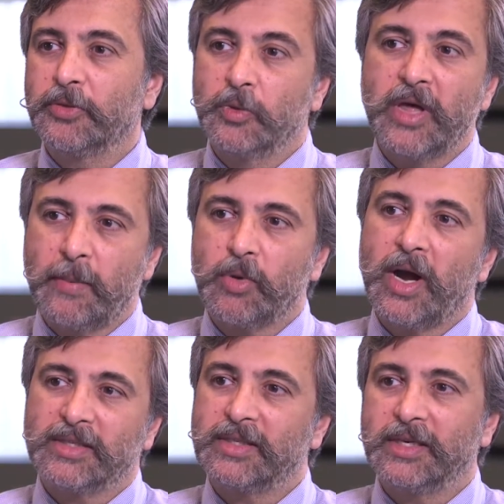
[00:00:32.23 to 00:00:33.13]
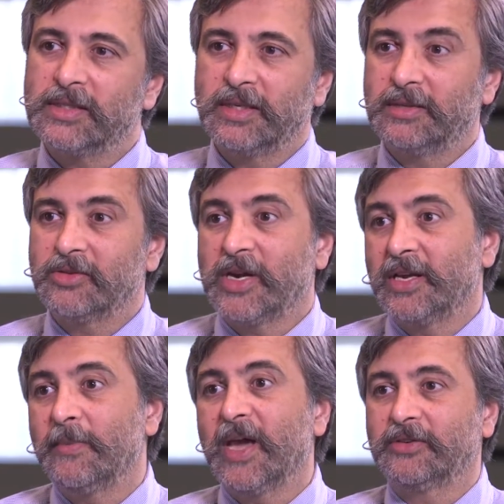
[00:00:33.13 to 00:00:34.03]
through that process to try to
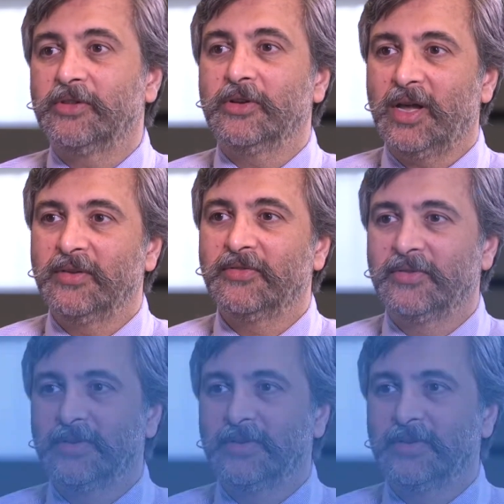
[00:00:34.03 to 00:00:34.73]
get back to their life.